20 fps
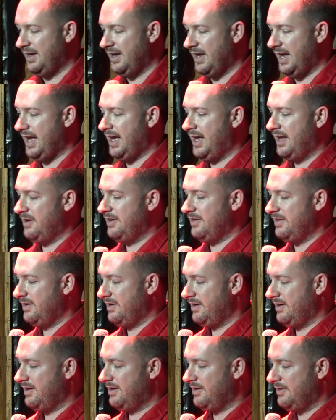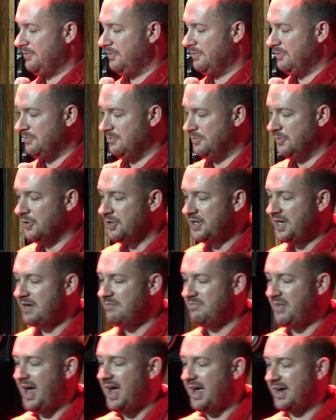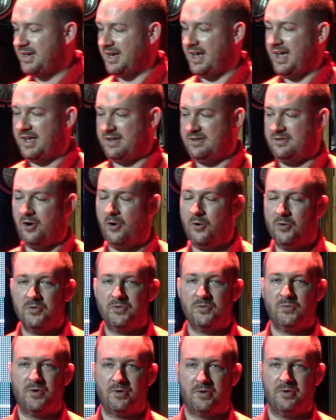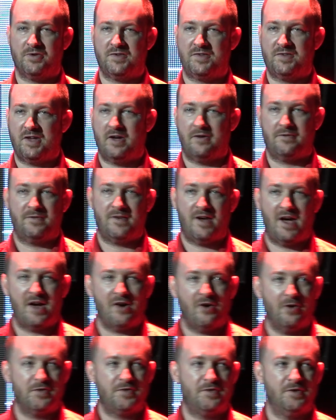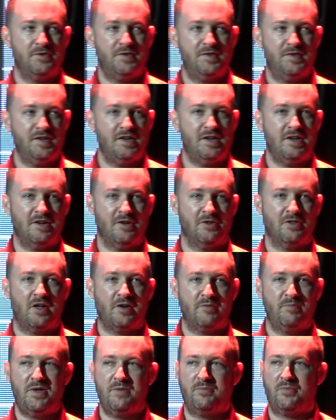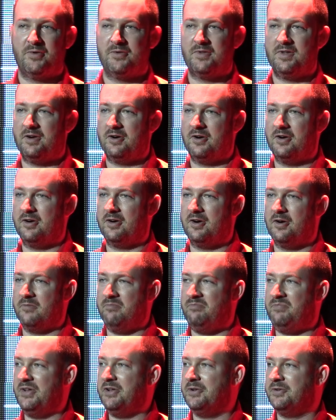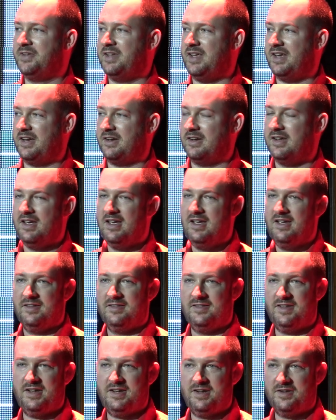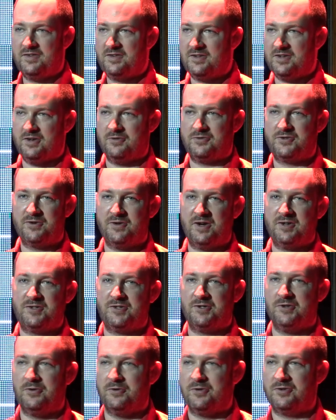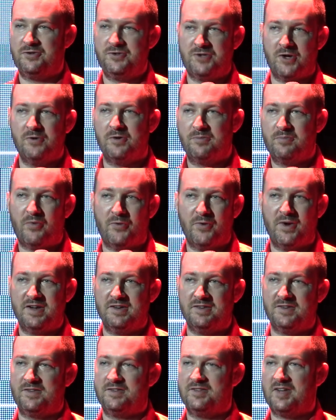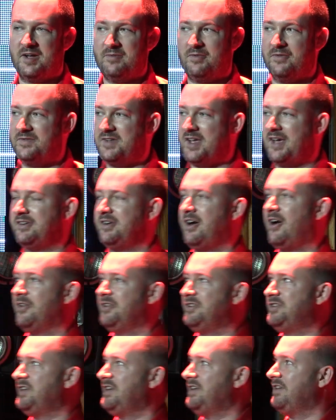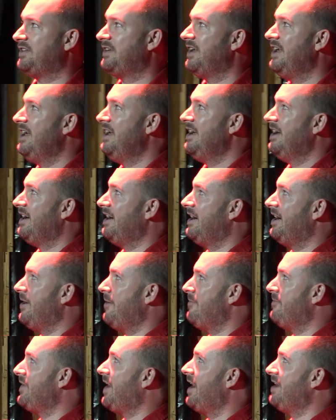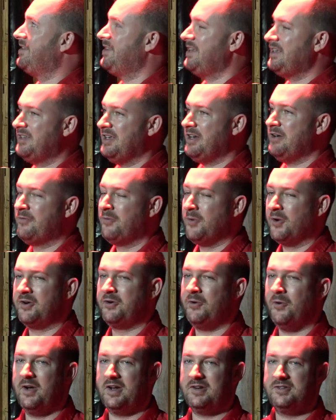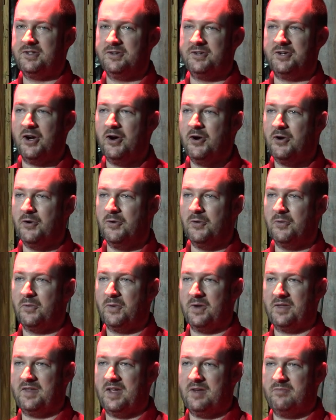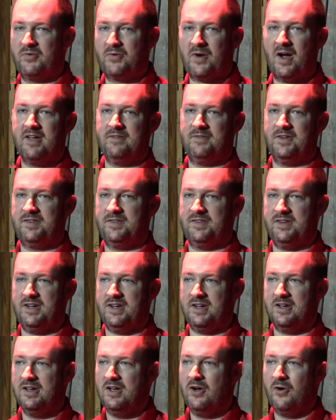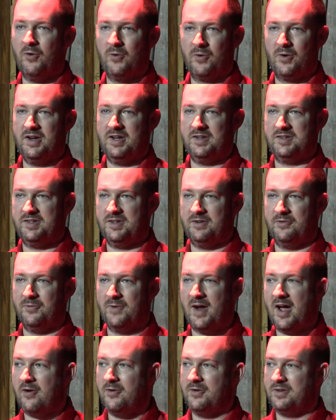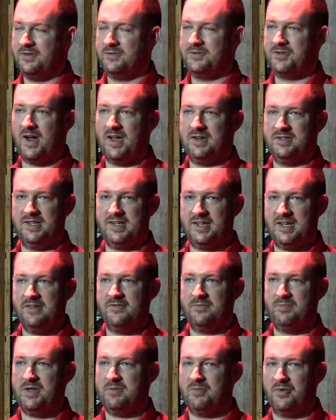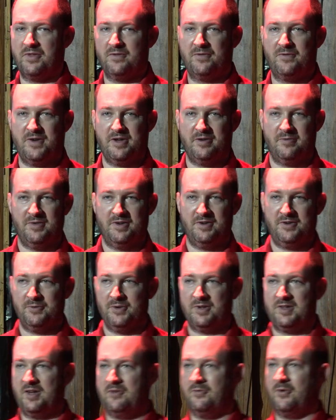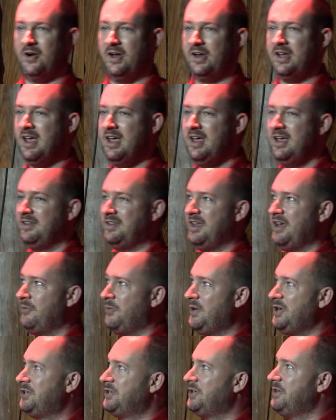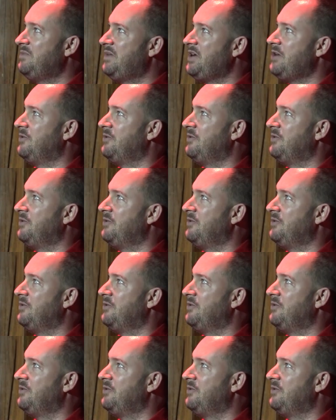And looking back at old world stuff, I also see a lot of people that are building these traditional choke points type of technologies. I think that if we're going to go with a privacy-oriented route, trying to give people the freedom to do what they want, then we should be